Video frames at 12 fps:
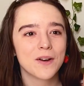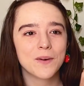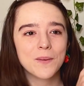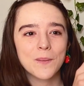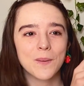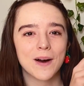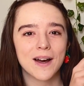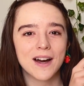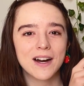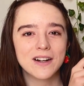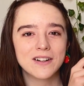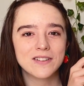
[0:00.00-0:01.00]

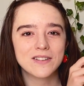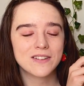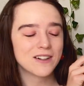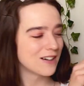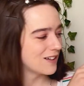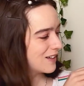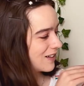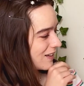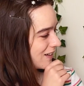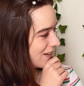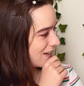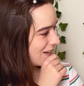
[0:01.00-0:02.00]
Wow.
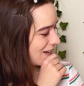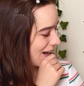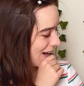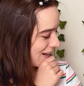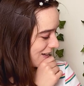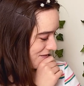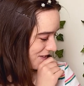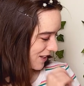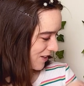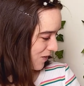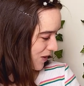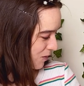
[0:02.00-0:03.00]
I didn't really
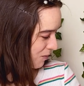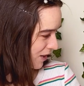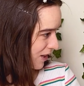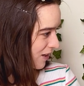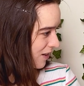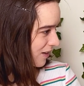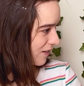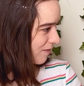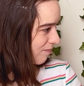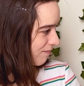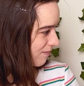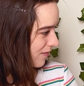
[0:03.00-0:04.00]
know these were here.
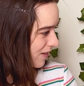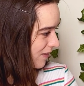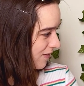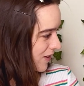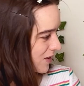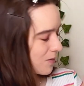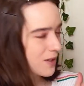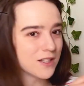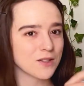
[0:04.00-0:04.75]
This one is